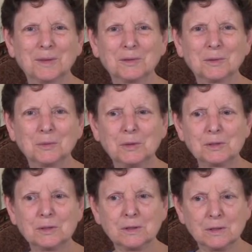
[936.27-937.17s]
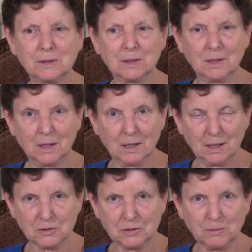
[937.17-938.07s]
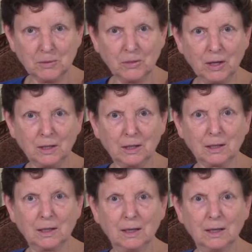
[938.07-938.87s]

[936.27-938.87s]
So it wasn't unsympathetic.